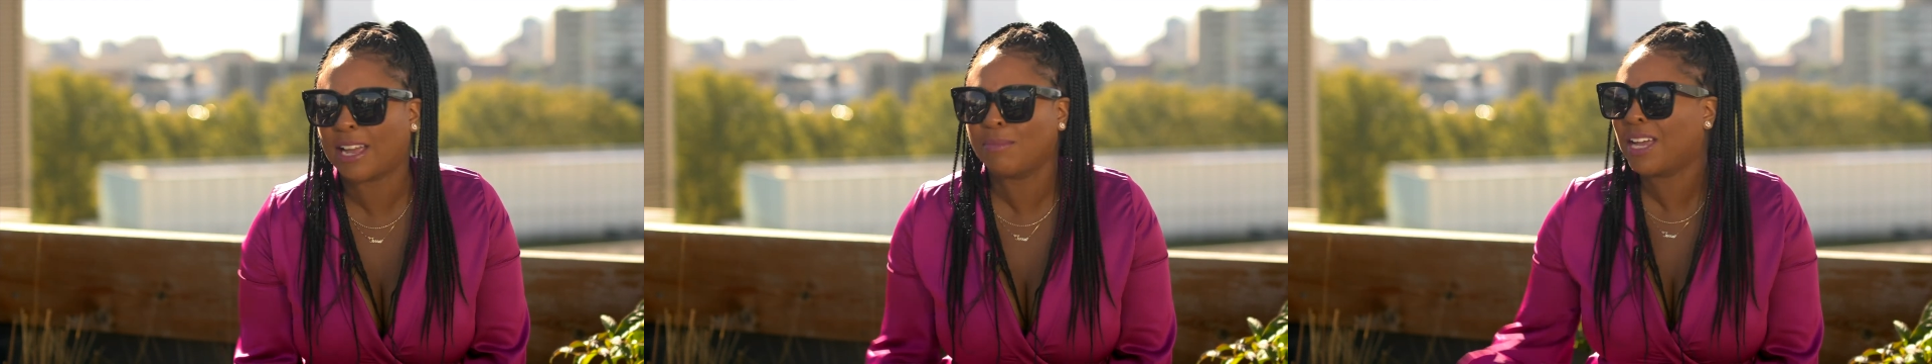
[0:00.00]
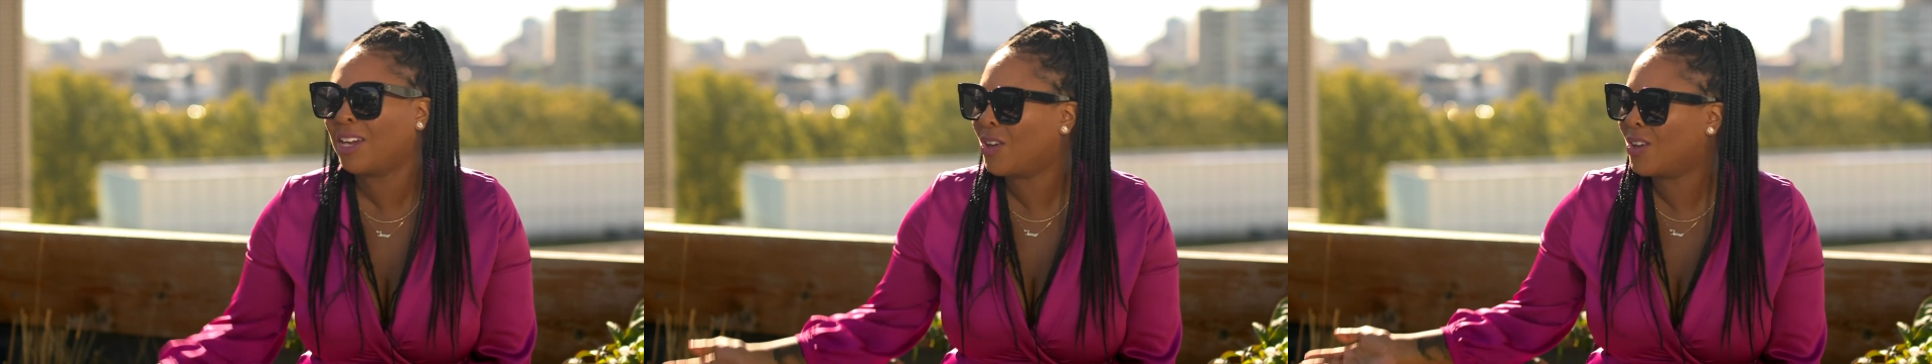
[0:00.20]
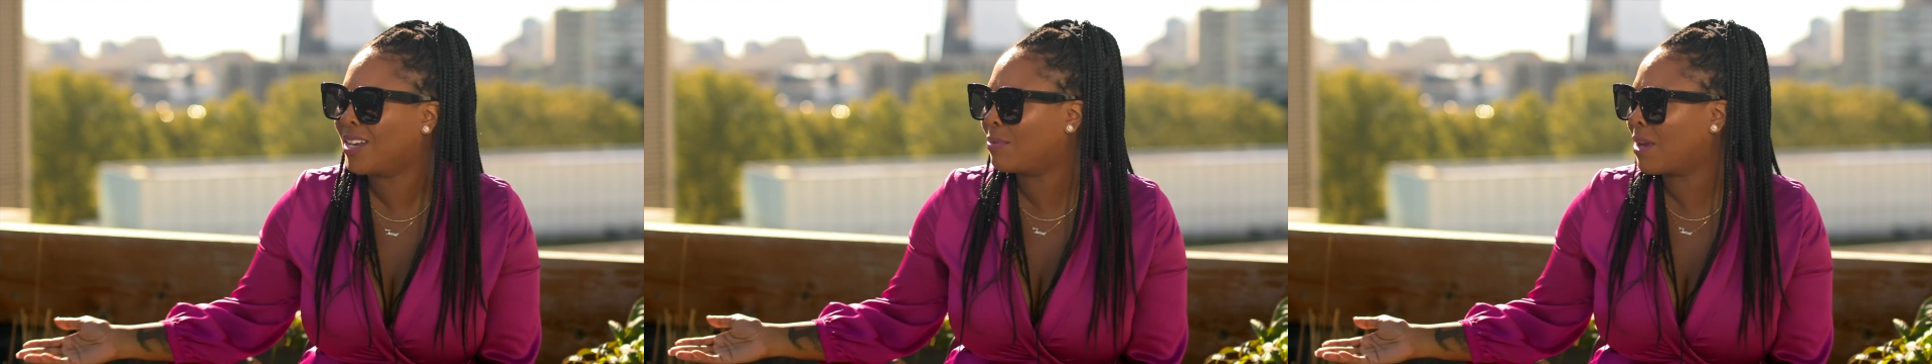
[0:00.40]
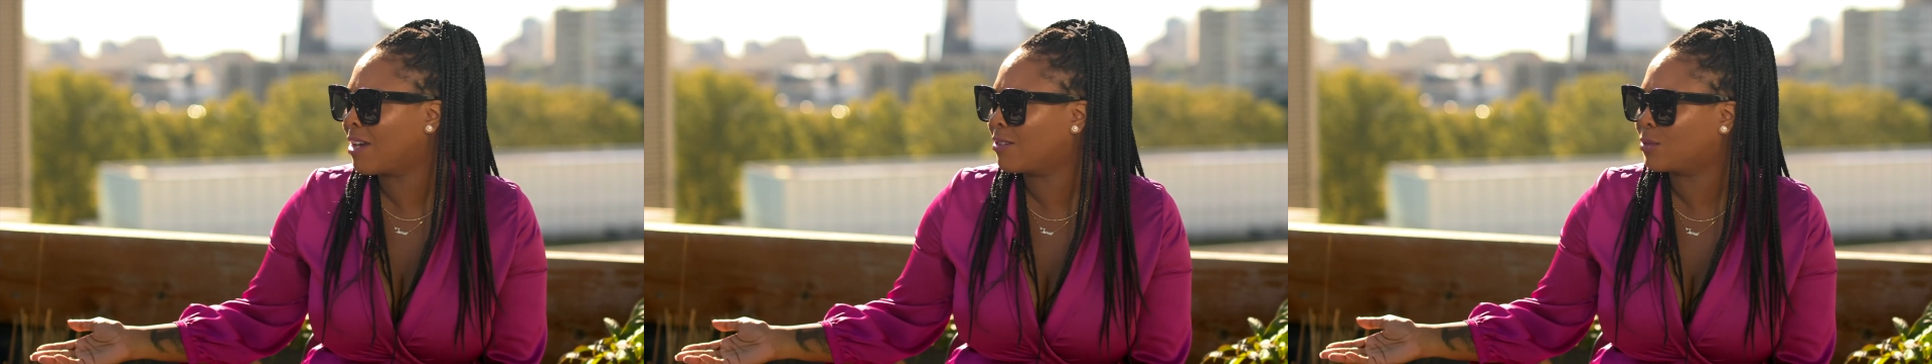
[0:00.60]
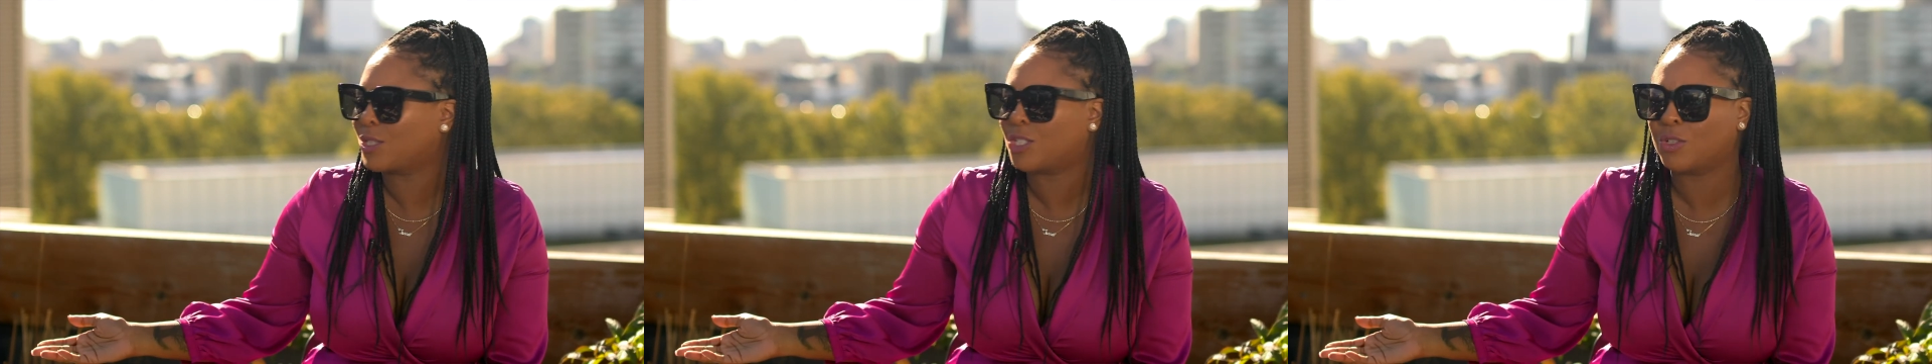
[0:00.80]
I'm not going to
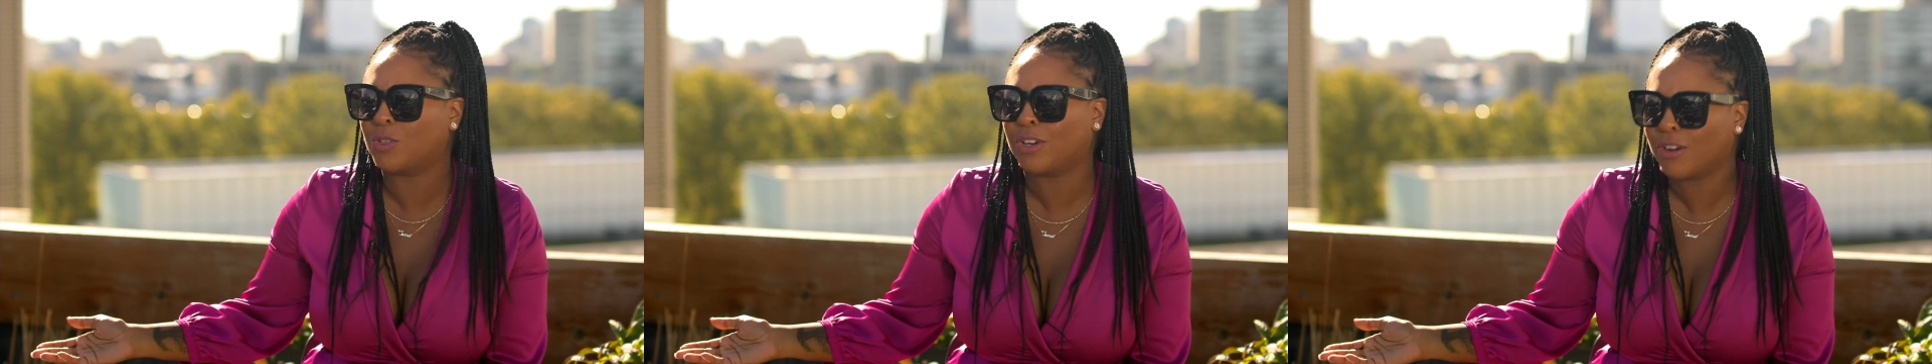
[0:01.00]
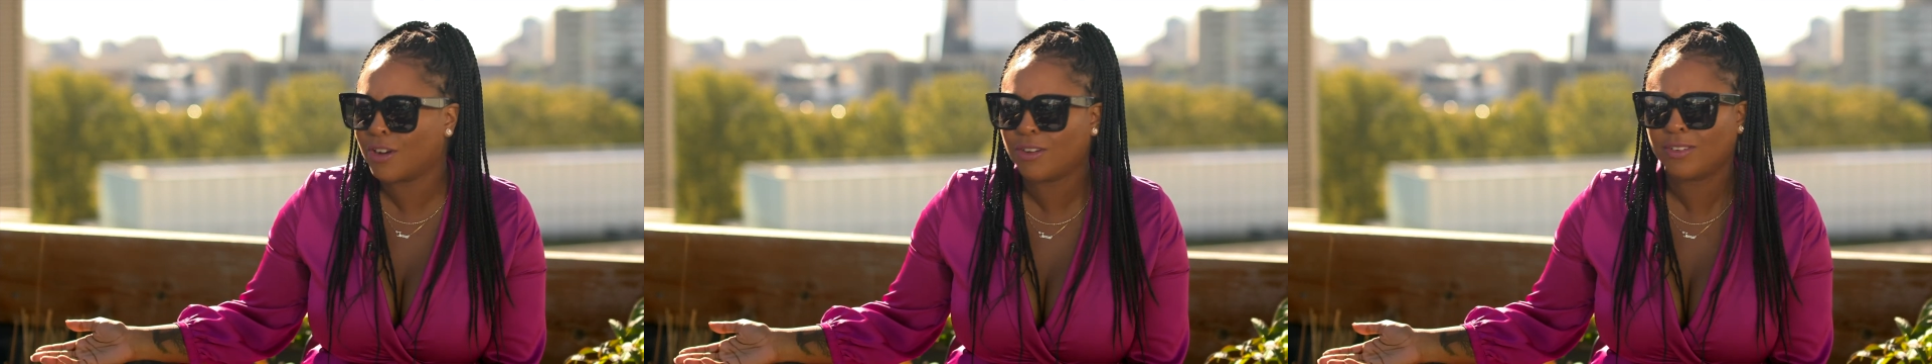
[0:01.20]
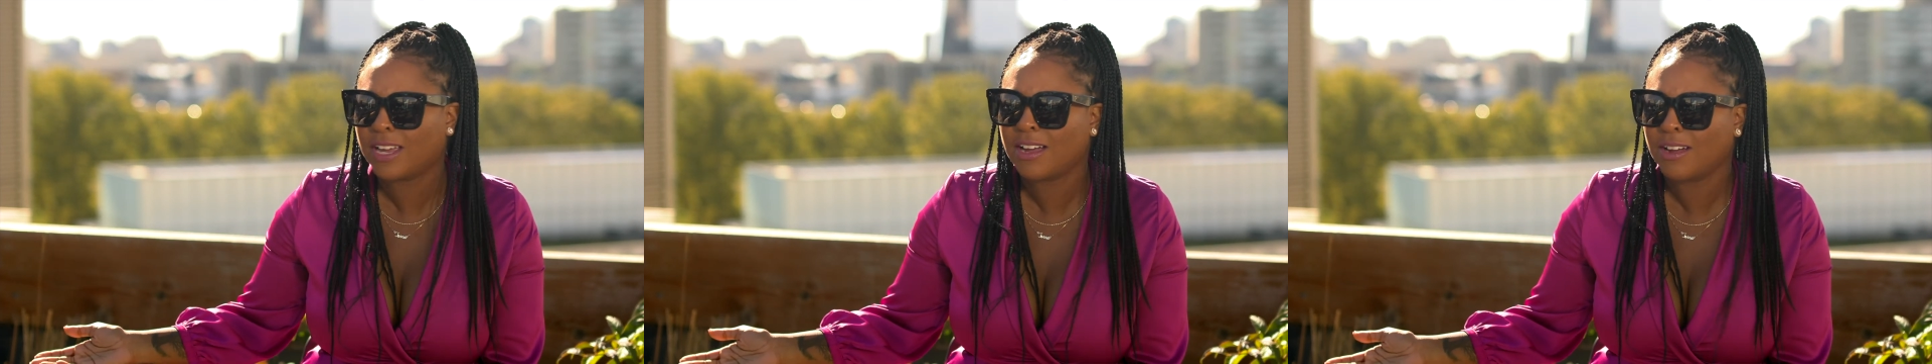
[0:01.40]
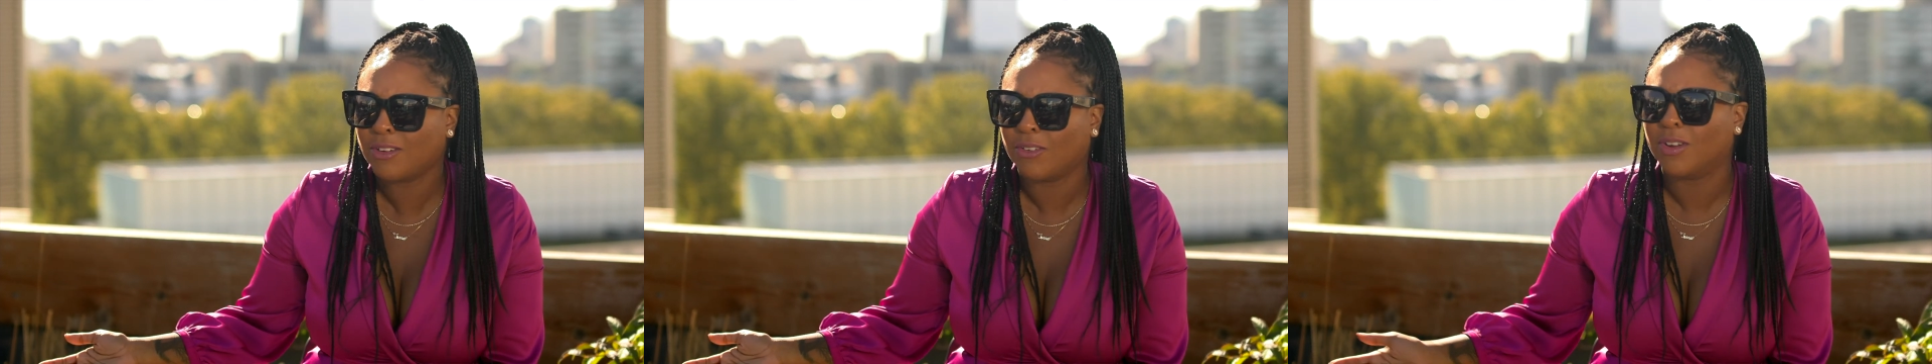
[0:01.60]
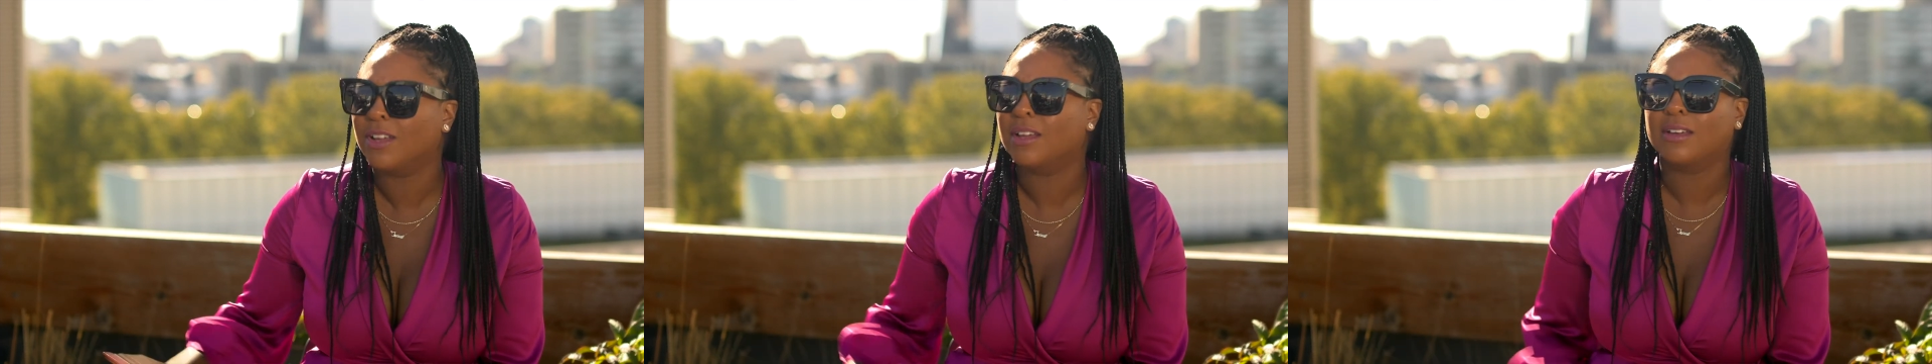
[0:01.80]
Paris with you, girl, no.